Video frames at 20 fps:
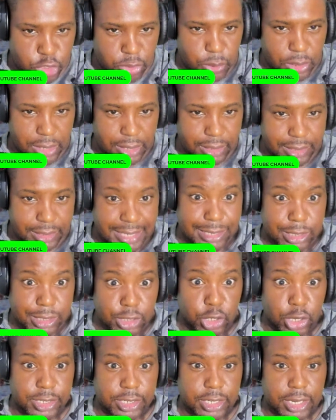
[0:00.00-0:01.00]
There's lots
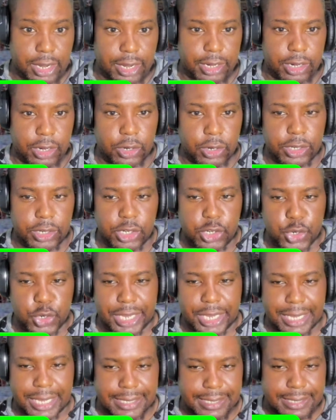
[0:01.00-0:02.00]
going on, and you can get to
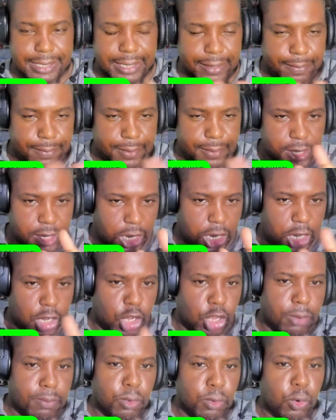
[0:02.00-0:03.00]
see a lot
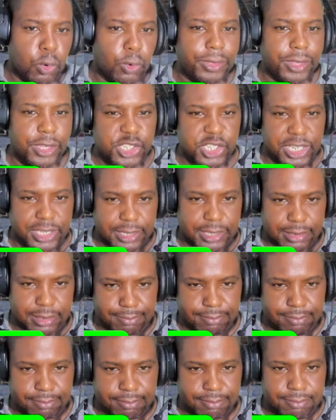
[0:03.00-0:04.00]
more than just
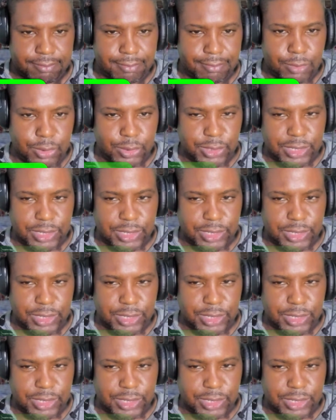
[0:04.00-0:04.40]
what's here.